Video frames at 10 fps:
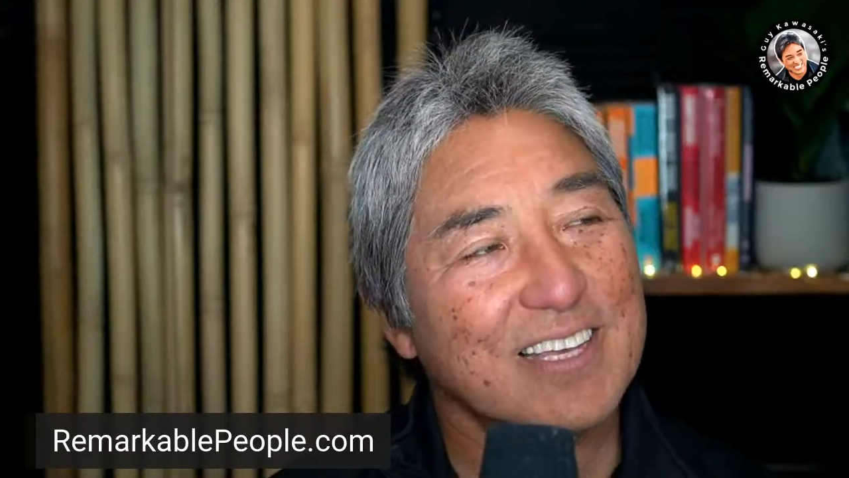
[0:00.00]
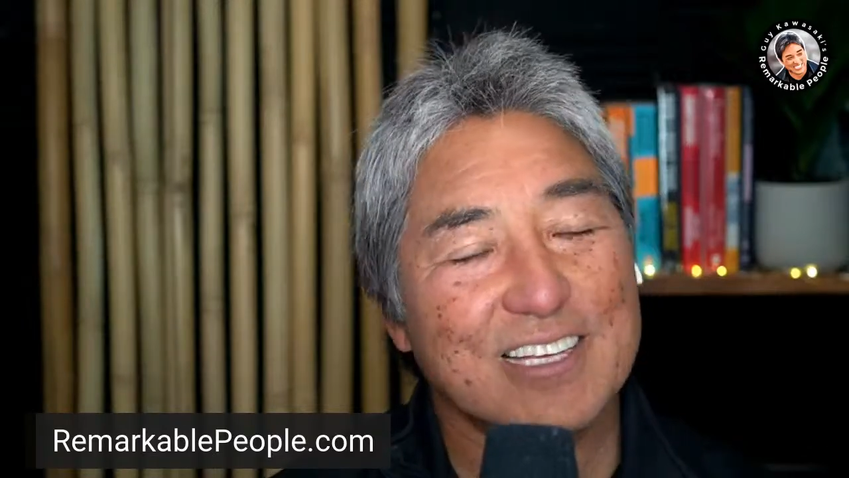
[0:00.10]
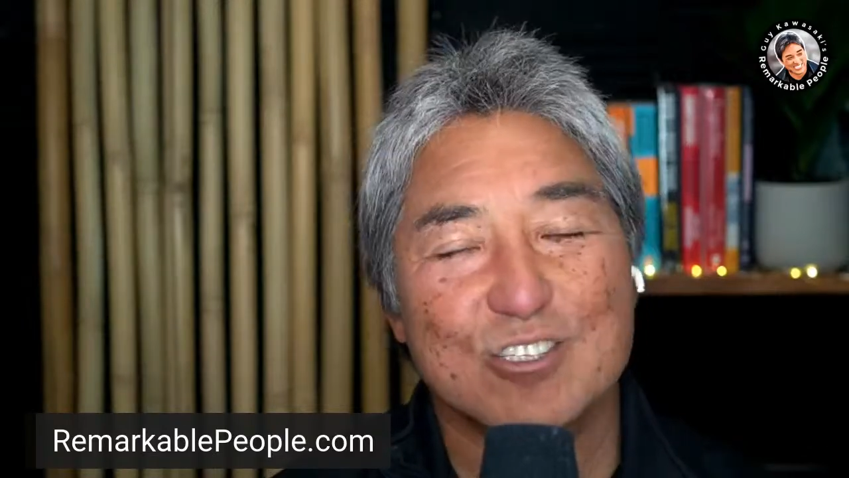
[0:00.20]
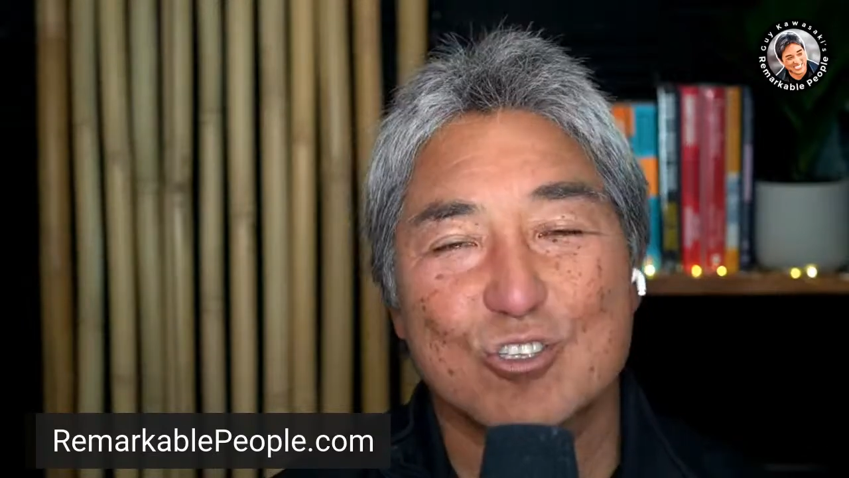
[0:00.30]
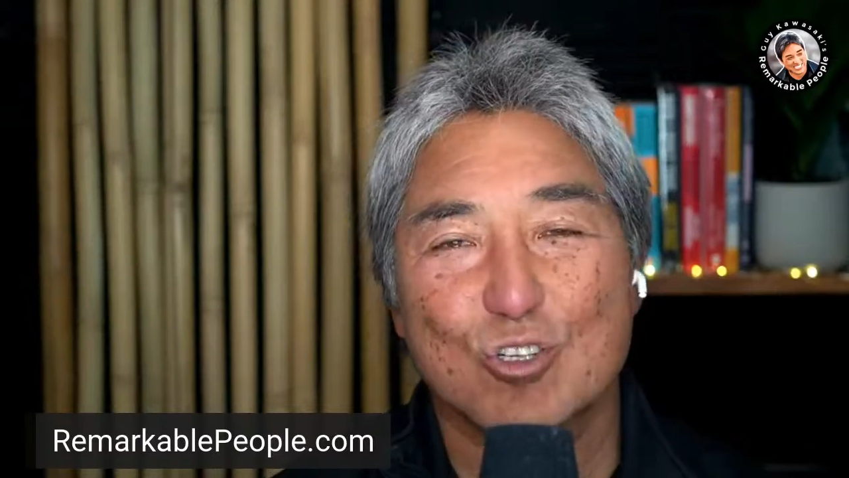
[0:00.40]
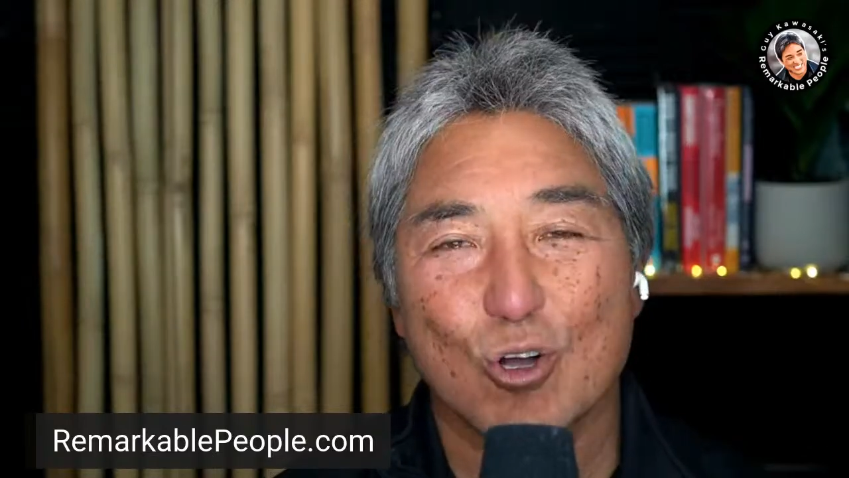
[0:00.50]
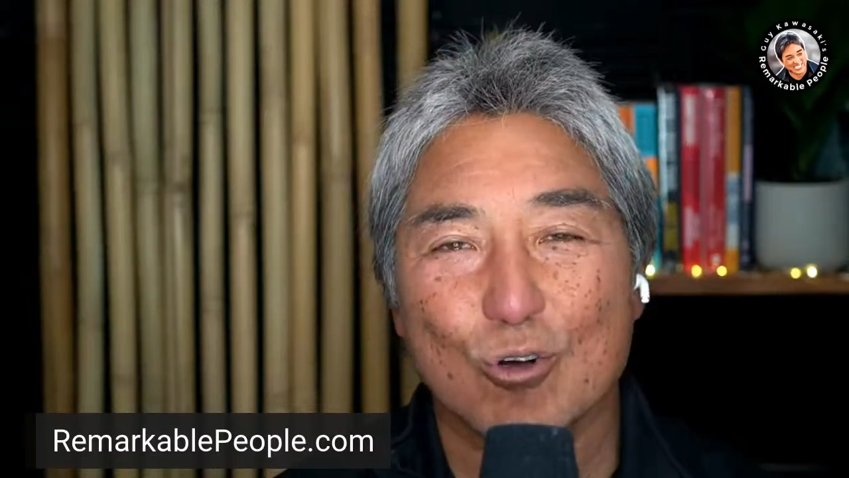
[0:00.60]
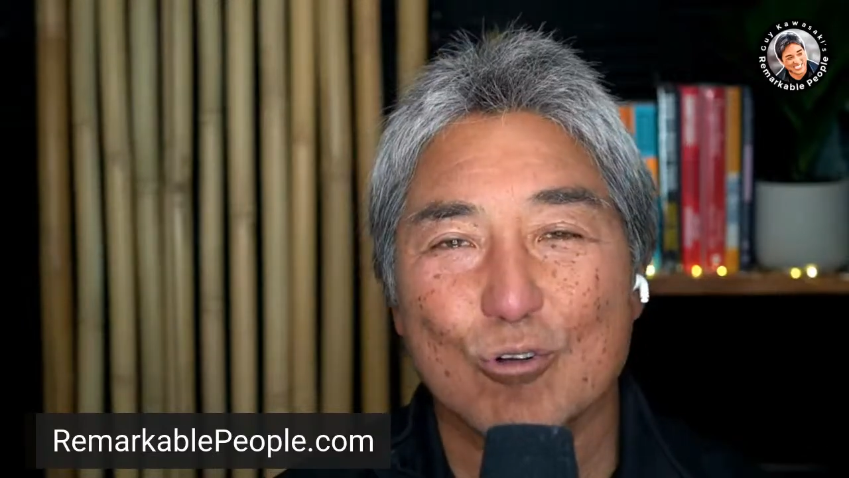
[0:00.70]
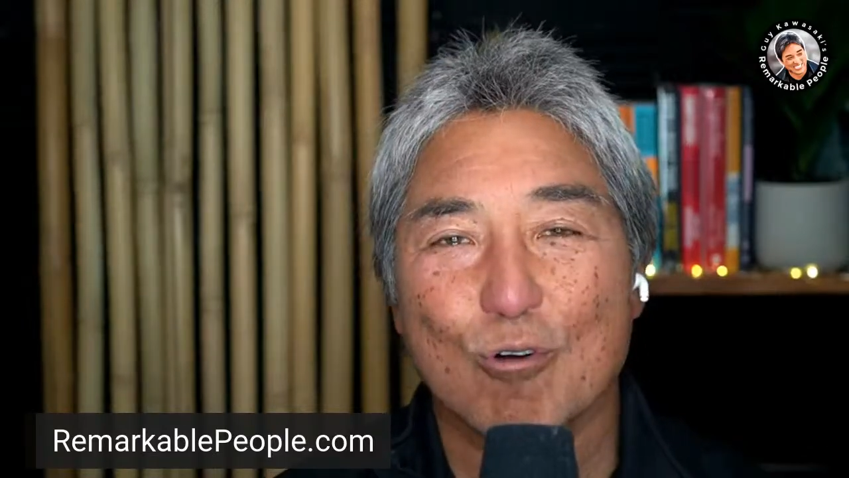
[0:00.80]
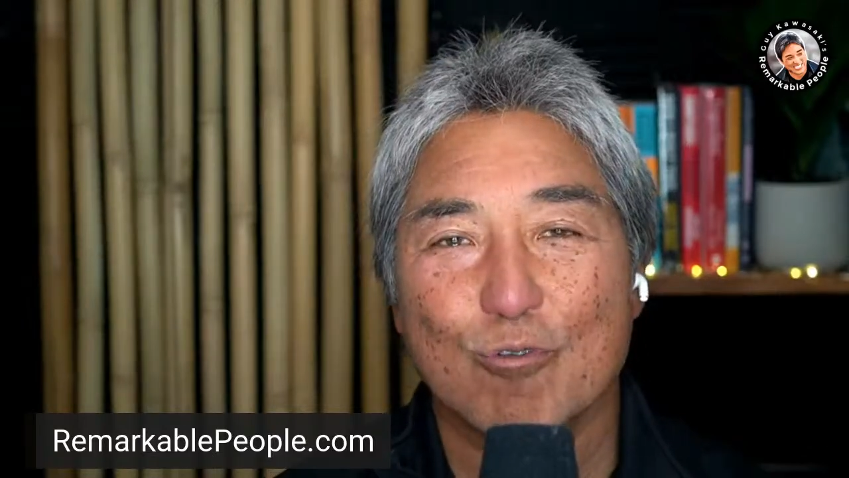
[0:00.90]
takes
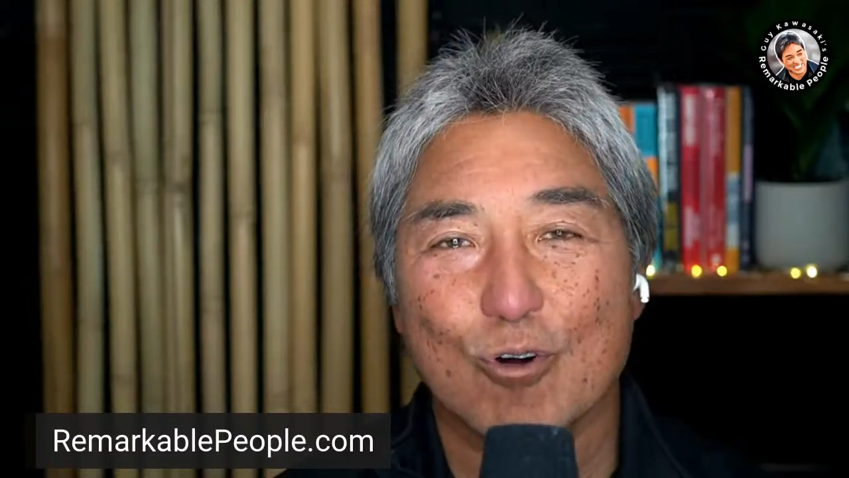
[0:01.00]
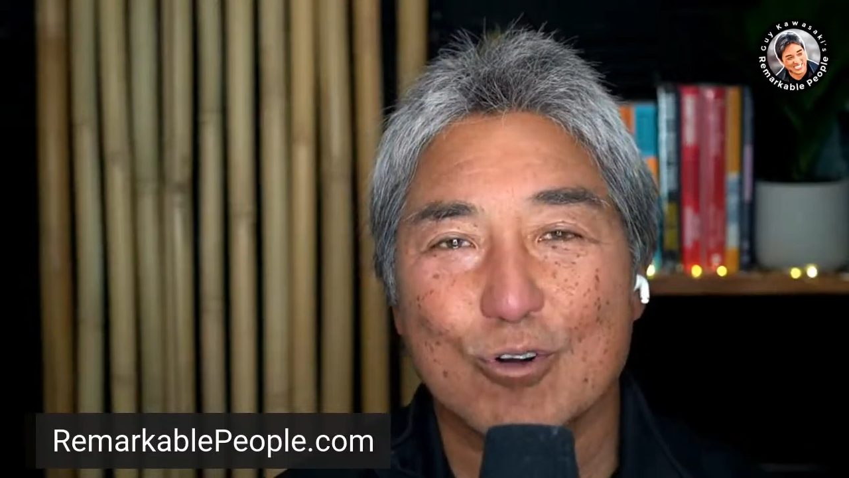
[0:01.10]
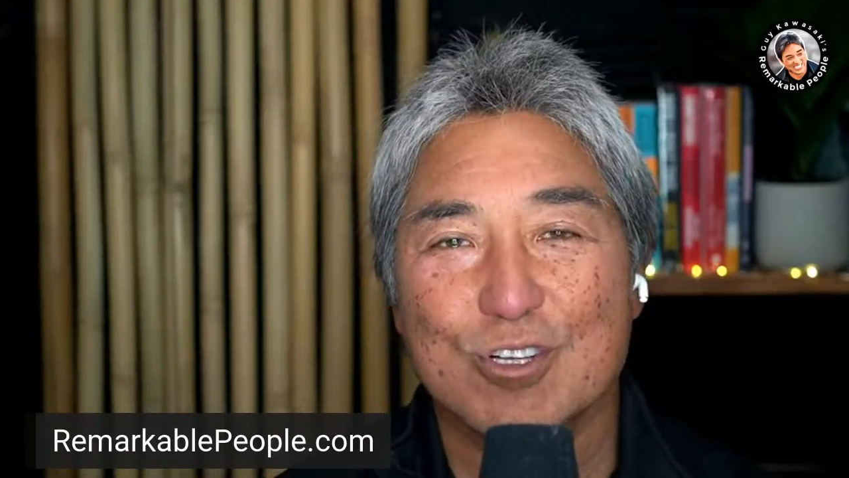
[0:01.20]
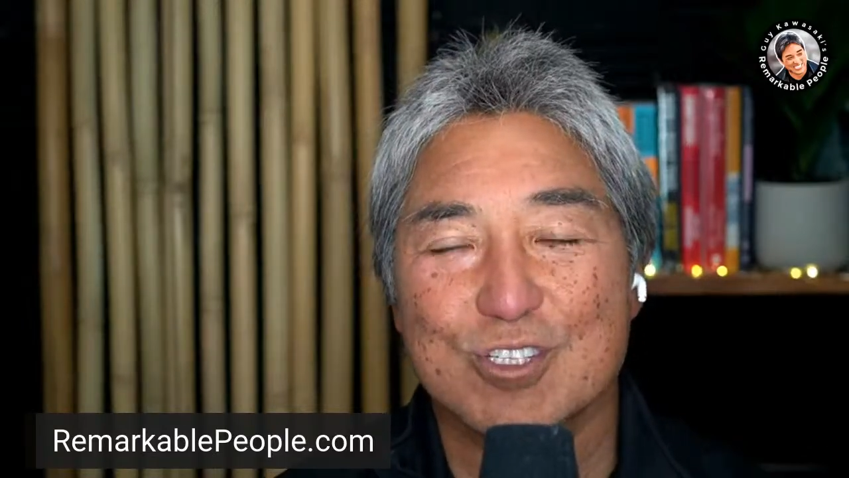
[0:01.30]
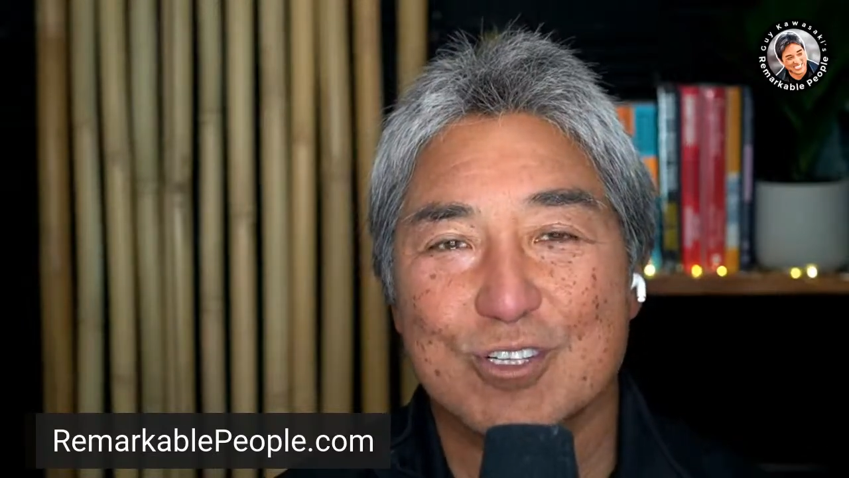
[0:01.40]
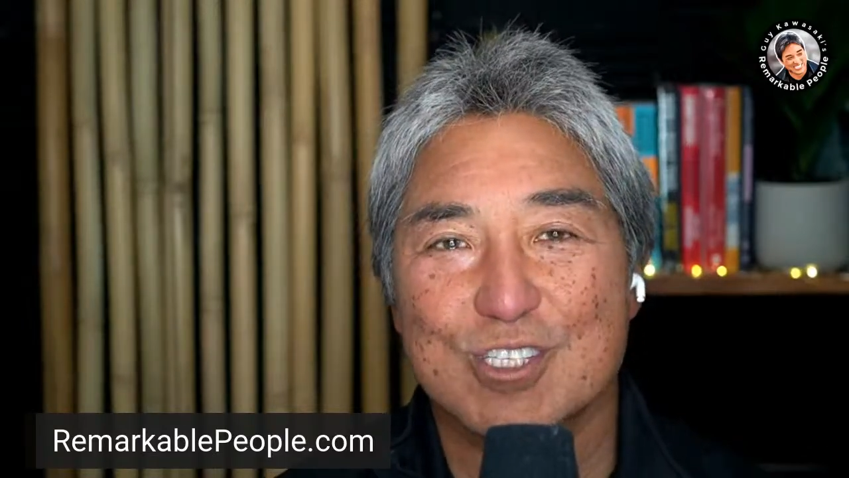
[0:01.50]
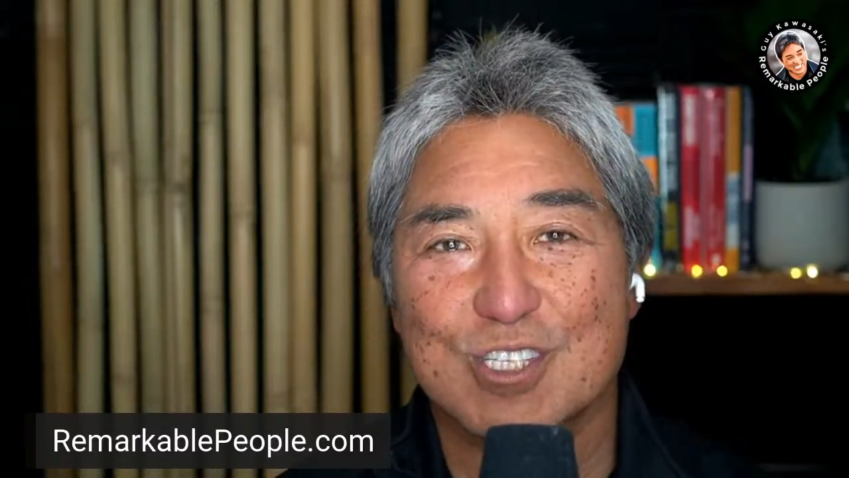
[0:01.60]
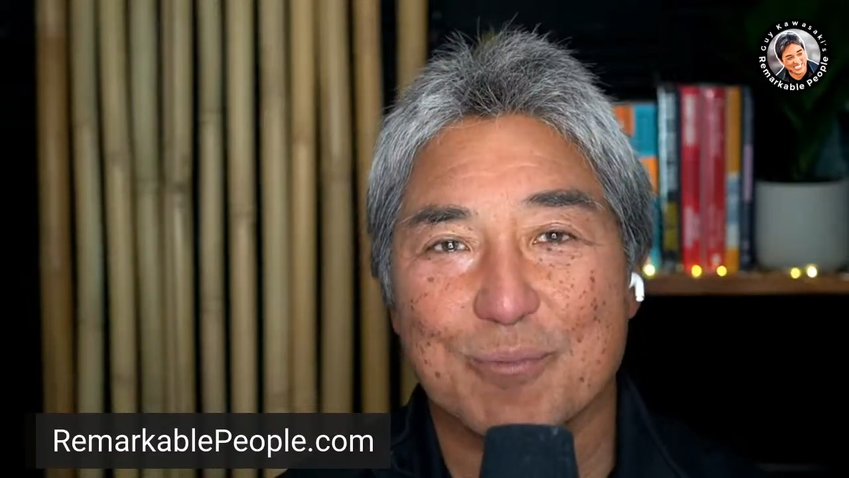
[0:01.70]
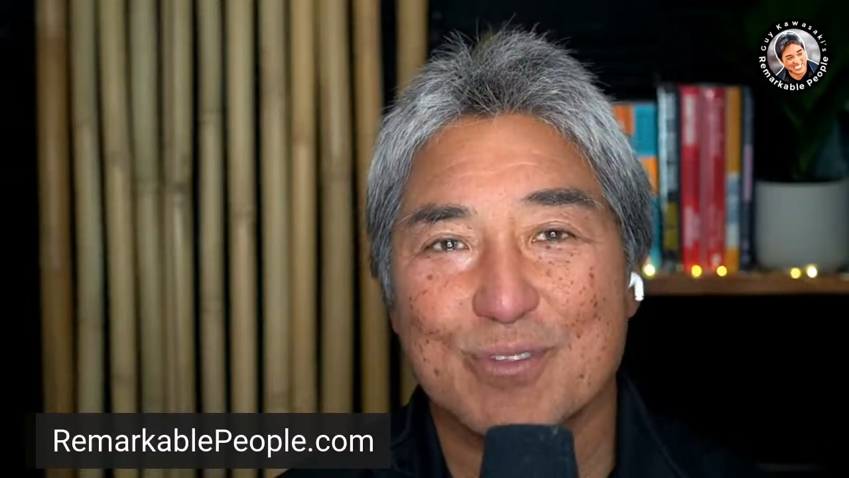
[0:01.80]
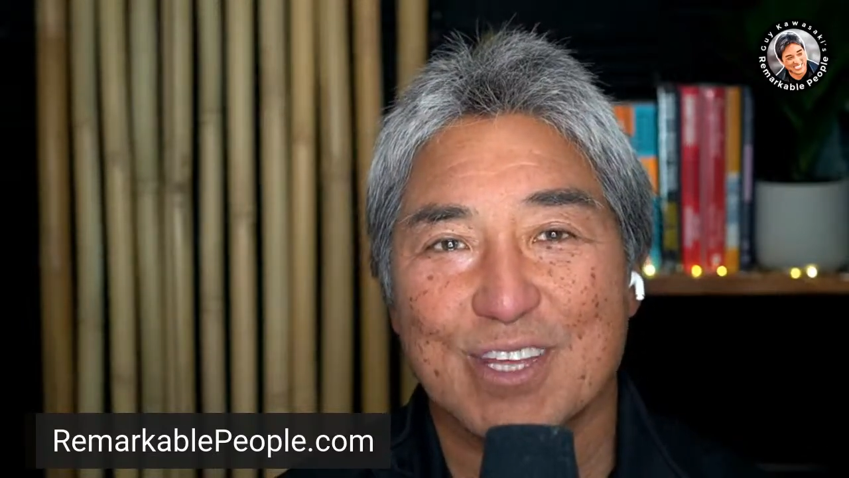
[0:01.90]
total focus on
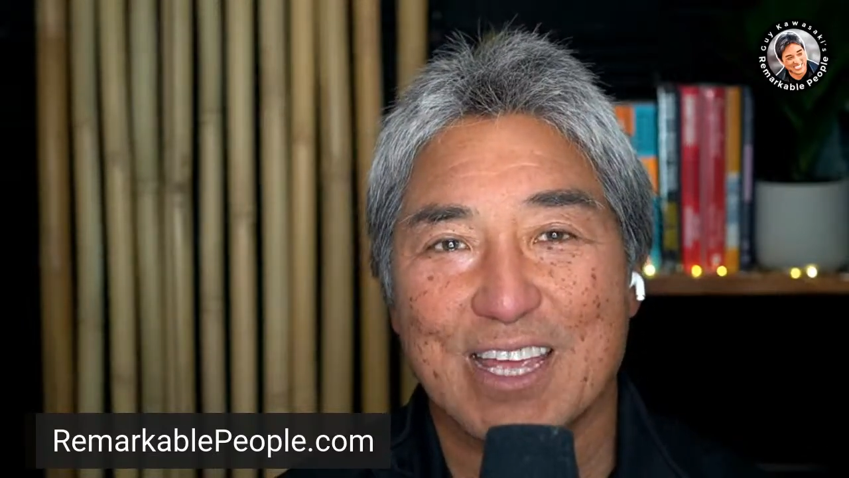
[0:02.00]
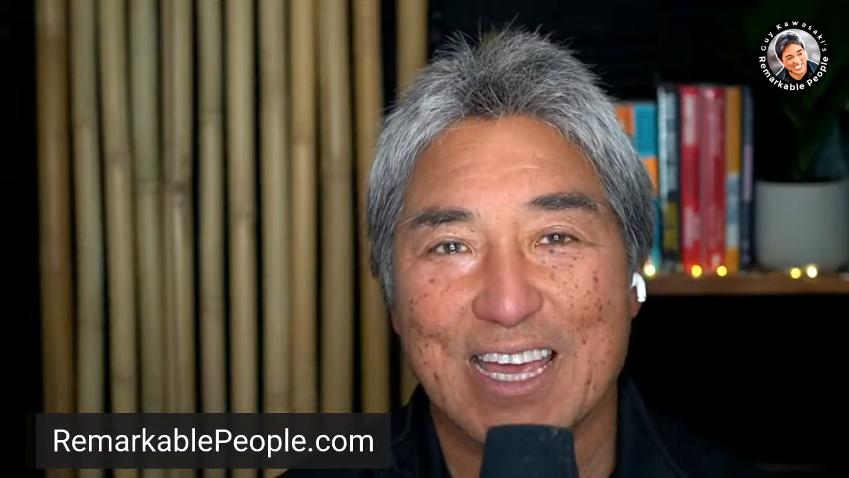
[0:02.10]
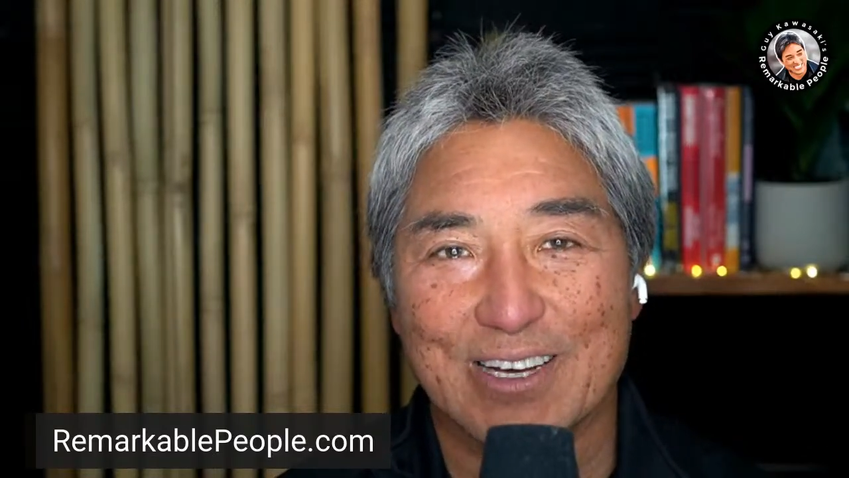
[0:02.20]
something